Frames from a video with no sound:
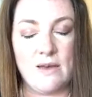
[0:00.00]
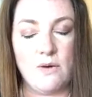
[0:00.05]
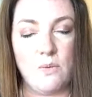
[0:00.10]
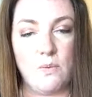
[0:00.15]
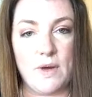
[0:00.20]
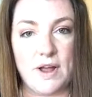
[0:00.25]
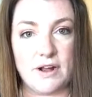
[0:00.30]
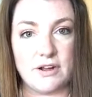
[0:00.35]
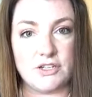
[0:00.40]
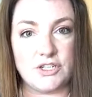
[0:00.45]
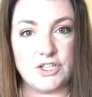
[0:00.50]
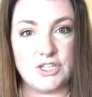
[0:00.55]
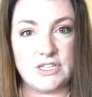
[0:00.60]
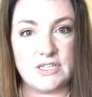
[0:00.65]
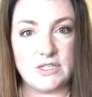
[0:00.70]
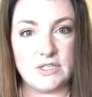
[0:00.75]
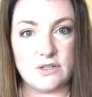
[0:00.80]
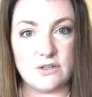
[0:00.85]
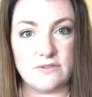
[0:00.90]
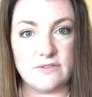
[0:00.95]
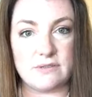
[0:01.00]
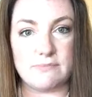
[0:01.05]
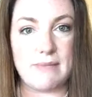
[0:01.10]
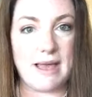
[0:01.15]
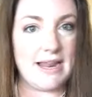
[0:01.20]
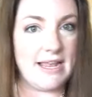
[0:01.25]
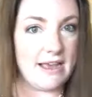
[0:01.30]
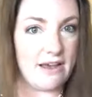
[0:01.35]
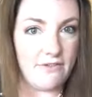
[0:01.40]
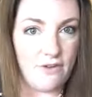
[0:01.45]
where she serves
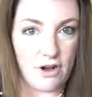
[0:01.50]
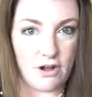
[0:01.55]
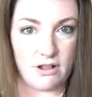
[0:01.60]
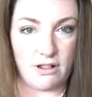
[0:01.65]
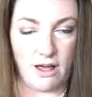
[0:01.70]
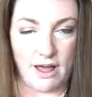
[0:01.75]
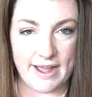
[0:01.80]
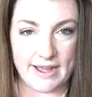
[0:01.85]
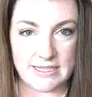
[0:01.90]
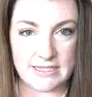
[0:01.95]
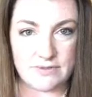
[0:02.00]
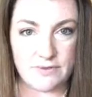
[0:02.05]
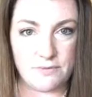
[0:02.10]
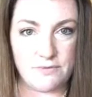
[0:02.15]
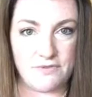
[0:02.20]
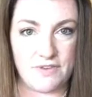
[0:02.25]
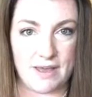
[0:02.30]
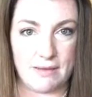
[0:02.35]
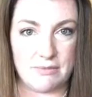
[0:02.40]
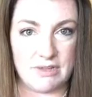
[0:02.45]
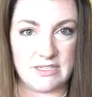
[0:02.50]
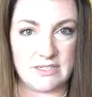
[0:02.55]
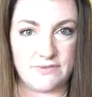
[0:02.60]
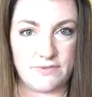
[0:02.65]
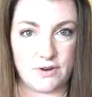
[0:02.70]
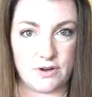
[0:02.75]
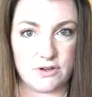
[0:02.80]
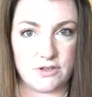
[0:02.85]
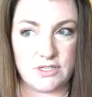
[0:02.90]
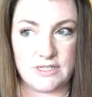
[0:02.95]
many of our clients from Families
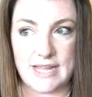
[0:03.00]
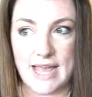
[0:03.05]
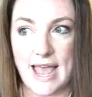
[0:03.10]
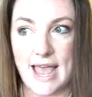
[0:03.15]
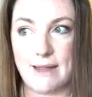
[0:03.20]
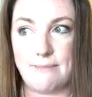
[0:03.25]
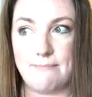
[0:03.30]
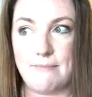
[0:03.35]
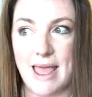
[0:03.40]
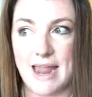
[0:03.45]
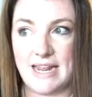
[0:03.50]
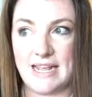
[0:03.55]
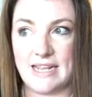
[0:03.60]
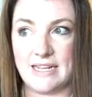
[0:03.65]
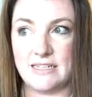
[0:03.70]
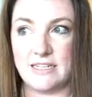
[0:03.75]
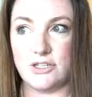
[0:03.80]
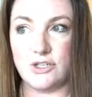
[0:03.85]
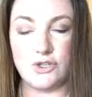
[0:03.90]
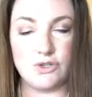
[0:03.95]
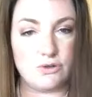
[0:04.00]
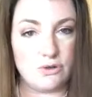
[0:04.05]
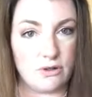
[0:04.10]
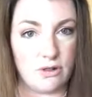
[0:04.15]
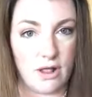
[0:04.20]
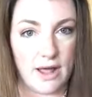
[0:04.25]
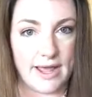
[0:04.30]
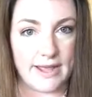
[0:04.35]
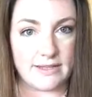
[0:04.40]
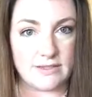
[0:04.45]
First and many additional
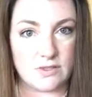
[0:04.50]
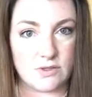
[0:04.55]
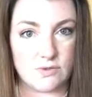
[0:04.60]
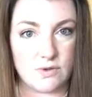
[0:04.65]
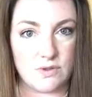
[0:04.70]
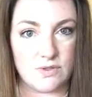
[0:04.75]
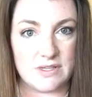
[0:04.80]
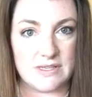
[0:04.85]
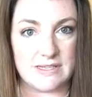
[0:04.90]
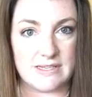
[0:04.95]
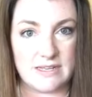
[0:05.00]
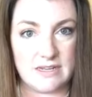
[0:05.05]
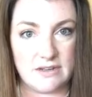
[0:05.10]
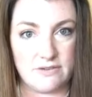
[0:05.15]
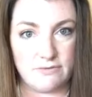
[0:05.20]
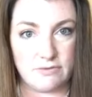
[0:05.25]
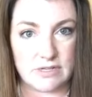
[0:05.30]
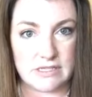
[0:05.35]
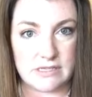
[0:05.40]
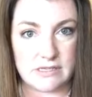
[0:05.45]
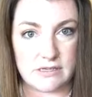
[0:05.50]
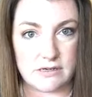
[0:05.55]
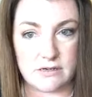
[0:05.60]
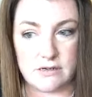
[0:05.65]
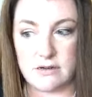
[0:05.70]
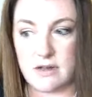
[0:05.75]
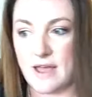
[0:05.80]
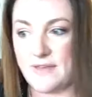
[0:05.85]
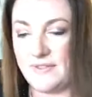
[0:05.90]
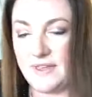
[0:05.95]
clients throughout the City of
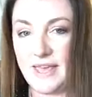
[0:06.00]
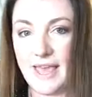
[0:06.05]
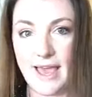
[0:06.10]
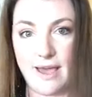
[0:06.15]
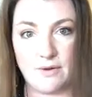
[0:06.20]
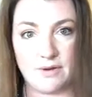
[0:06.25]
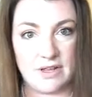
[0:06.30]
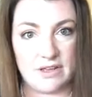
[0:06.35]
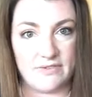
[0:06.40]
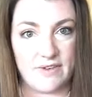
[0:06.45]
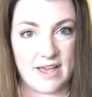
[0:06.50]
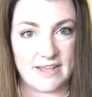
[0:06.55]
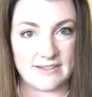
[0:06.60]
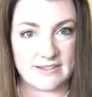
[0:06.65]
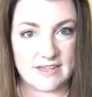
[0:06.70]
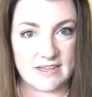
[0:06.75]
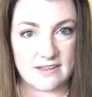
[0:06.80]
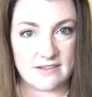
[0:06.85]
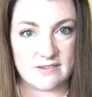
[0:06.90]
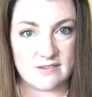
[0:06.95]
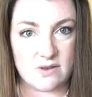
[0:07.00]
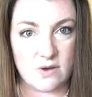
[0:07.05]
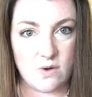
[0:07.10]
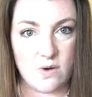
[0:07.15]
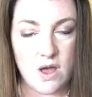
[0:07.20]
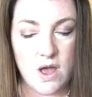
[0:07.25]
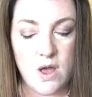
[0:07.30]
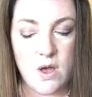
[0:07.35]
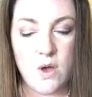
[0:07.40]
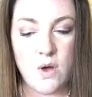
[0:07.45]
Windsor and the County of Essex.
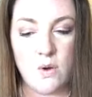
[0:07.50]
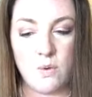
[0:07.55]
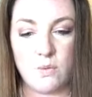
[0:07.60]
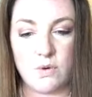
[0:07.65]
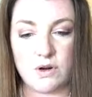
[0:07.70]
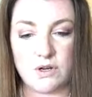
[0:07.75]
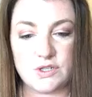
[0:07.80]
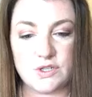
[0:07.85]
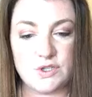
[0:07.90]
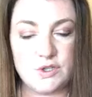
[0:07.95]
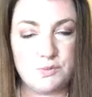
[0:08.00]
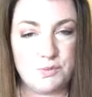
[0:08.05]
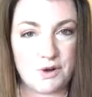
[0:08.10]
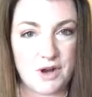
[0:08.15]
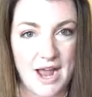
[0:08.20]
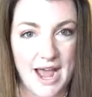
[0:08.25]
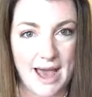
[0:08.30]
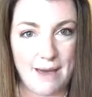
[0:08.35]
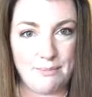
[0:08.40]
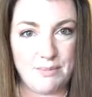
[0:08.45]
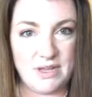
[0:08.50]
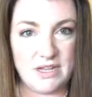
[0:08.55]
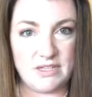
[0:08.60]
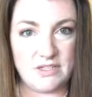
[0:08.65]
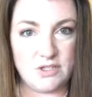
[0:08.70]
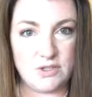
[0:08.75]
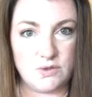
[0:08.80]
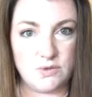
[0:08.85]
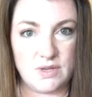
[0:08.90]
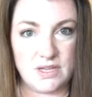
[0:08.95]
So we're super happy
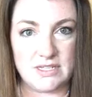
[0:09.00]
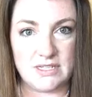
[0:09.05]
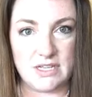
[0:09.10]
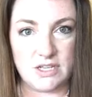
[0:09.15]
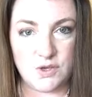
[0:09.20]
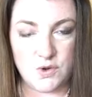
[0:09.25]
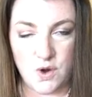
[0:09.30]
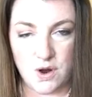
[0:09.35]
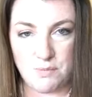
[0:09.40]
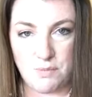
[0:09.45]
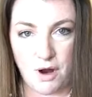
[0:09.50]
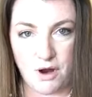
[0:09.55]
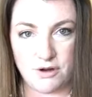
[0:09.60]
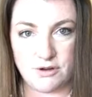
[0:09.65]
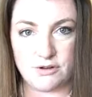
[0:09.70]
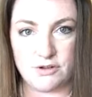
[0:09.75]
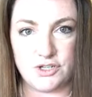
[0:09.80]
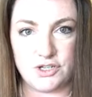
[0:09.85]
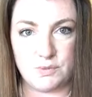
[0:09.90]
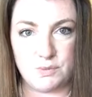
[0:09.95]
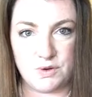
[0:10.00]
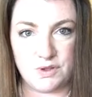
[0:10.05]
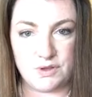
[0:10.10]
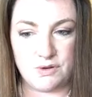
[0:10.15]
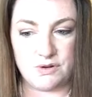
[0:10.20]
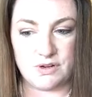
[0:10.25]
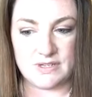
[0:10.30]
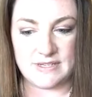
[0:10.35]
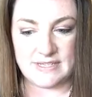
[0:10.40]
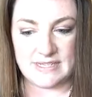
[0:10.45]
to continue our partnership with
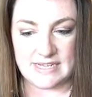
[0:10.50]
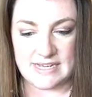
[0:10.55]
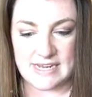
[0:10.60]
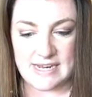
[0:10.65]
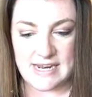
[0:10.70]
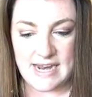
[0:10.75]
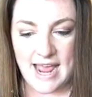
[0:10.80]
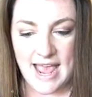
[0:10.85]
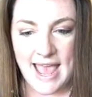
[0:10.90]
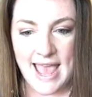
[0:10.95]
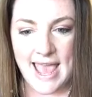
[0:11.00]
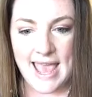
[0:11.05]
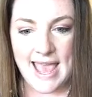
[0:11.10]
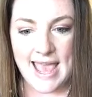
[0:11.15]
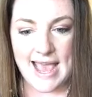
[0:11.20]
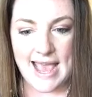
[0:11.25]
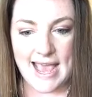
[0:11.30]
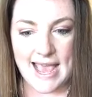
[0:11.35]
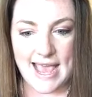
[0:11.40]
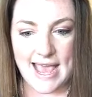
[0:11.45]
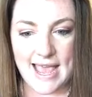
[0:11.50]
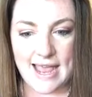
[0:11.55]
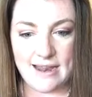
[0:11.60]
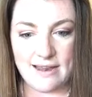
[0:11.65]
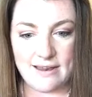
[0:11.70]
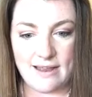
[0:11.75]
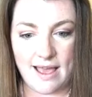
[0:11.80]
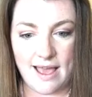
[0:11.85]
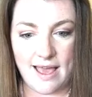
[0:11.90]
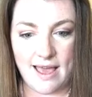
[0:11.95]
Christine,
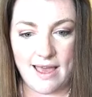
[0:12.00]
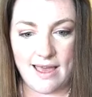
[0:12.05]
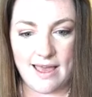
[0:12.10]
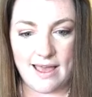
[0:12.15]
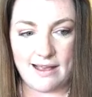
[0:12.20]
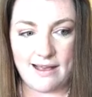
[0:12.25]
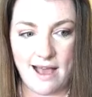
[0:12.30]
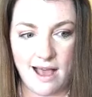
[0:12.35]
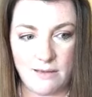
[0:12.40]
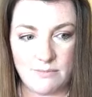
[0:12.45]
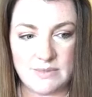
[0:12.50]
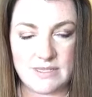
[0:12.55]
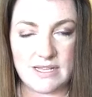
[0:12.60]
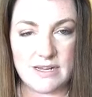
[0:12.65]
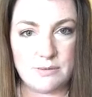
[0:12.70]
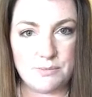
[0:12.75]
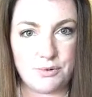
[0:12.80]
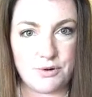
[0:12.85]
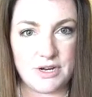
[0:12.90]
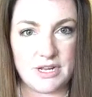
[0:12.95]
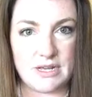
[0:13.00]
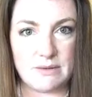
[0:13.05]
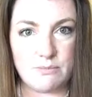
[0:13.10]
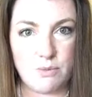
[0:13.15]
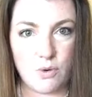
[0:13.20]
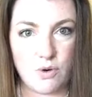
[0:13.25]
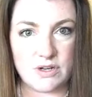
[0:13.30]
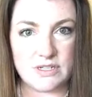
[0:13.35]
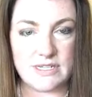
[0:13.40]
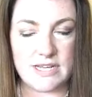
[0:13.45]
and it comes at a pretty
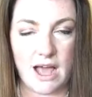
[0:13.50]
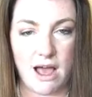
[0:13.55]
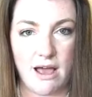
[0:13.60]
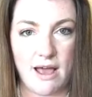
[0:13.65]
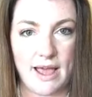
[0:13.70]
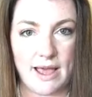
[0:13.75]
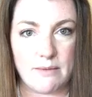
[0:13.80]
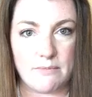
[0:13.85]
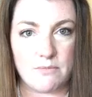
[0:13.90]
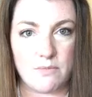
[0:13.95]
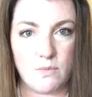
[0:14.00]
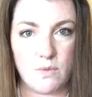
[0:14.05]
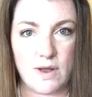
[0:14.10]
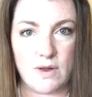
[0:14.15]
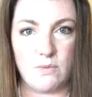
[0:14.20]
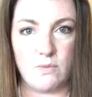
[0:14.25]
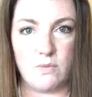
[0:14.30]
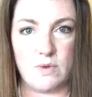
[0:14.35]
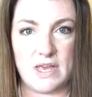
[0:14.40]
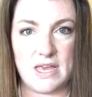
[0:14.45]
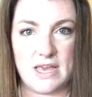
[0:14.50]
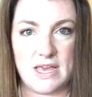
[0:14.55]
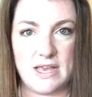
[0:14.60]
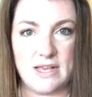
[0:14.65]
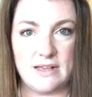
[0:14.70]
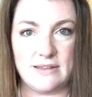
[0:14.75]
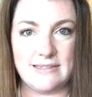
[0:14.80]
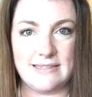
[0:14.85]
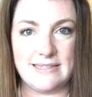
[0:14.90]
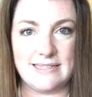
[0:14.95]
important time when
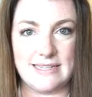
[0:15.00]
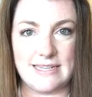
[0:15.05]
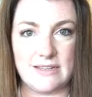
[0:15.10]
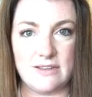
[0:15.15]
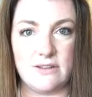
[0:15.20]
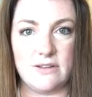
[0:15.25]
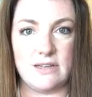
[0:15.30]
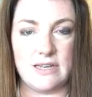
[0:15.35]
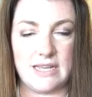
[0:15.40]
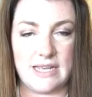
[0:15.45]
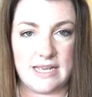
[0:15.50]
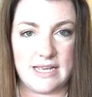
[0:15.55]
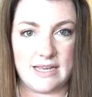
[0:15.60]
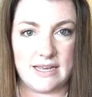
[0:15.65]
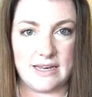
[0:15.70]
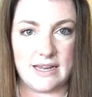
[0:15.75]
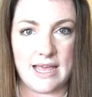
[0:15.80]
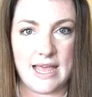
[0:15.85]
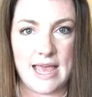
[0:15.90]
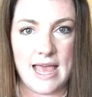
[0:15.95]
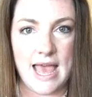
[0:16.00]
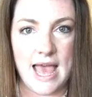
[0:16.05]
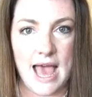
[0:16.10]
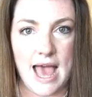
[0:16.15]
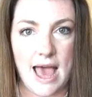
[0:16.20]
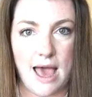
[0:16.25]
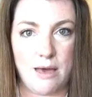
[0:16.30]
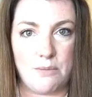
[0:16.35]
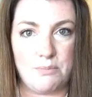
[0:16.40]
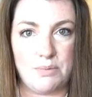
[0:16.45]
we still need
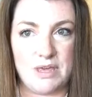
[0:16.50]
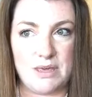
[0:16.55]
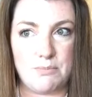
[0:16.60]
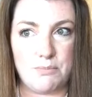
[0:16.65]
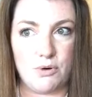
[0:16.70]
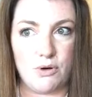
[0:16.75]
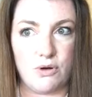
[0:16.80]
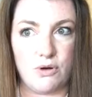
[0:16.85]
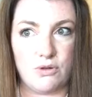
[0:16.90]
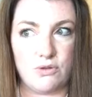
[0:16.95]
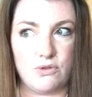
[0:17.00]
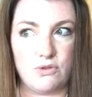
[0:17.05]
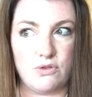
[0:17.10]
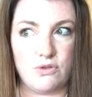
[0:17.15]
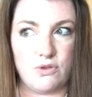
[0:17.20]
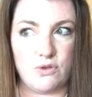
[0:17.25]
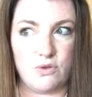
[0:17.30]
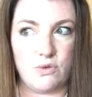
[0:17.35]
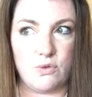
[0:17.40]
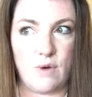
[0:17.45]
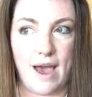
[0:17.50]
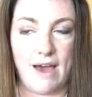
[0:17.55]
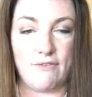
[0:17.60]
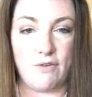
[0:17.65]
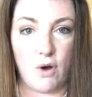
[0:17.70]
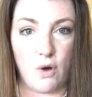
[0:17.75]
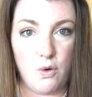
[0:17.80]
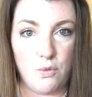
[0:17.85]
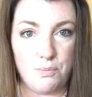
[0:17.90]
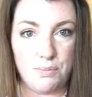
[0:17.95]
people to have
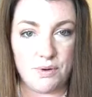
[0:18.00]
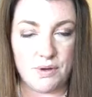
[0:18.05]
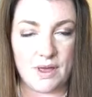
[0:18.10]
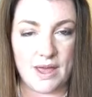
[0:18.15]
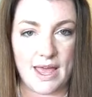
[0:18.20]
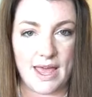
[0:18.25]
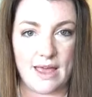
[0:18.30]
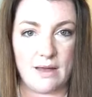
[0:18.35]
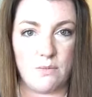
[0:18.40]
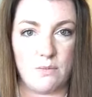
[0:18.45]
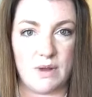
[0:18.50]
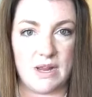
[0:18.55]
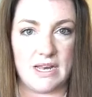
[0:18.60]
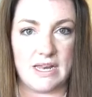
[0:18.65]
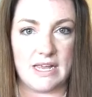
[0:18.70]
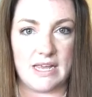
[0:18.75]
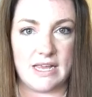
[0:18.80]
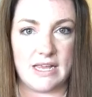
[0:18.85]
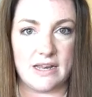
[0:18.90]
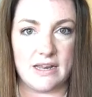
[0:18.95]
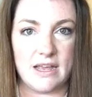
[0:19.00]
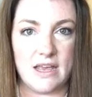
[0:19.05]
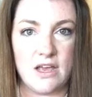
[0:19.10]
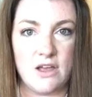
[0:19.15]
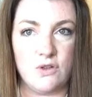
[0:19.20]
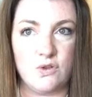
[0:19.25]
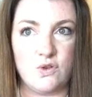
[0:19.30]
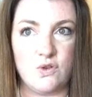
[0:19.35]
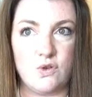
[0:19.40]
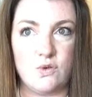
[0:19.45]
hope, and we need
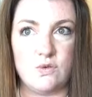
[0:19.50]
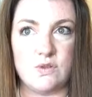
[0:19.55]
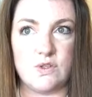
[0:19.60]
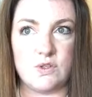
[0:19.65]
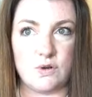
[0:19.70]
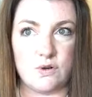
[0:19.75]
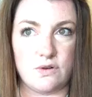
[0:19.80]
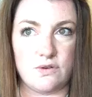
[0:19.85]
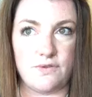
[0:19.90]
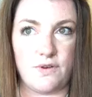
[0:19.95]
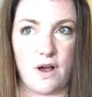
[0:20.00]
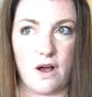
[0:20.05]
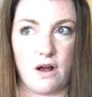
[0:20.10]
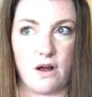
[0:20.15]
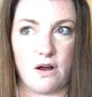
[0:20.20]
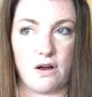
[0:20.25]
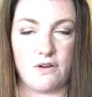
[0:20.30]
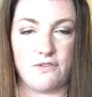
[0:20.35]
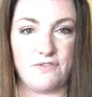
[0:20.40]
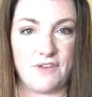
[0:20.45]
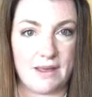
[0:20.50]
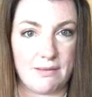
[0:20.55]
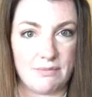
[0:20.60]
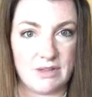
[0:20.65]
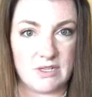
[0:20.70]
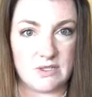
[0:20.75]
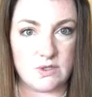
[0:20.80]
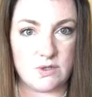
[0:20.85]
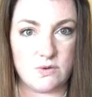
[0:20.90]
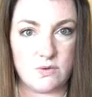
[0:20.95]
to serve our
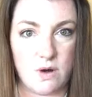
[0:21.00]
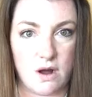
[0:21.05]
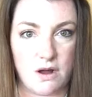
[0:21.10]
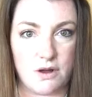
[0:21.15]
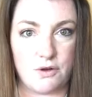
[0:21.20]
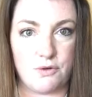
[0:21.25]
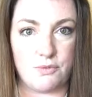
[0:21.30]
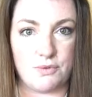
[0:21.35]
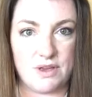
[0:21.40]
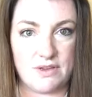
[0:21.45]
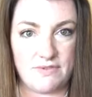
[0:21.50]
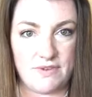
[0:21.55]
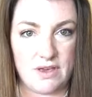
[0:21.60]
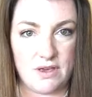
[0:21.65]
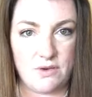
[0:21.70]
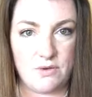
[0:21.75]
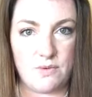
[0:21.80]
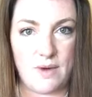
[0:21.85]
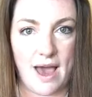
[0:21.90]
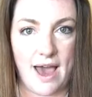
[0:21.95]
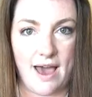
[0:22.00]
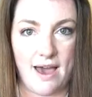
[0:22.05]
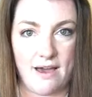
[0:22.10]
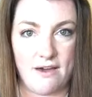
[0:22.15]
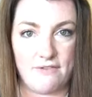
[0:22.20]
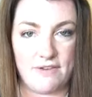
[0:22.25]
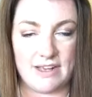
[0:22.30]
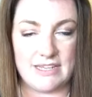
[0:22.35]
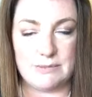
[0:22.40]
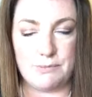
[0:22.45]
families who are grieving, who
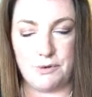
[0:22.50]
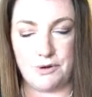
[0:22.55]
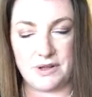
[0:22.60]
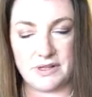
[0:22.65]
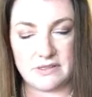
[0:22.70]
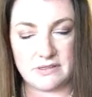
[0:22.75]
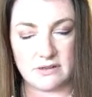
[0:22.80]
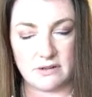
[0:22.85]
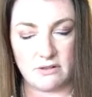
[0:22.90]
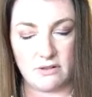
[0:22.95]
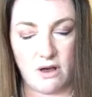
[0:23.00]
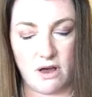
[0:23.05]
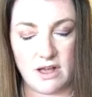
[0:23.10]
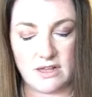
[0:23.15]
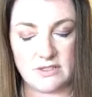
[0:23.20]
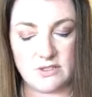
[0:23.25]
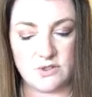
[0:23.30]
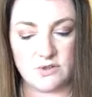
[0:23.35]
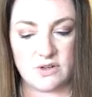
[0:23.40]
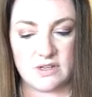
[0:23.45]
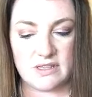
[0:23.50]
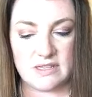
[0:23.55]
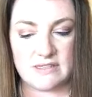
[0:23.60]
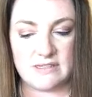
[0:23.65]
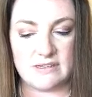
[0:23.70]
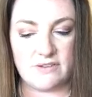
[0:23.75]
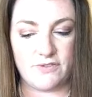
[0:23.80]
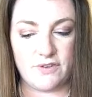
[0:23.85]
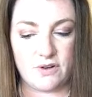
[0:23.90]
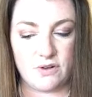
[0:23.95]
have experienced a loss during this
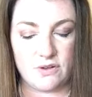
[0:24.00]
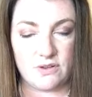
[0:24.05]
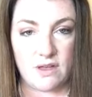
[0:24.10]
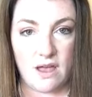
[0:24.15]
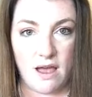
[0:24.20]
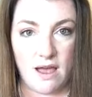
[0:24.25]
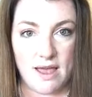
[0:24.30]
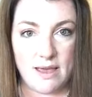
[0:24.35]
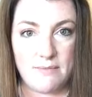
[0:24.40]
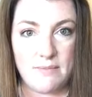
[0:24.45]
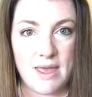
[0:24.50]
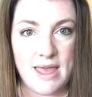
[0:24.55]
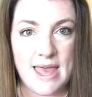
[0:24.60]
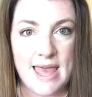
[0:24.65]
difficult time.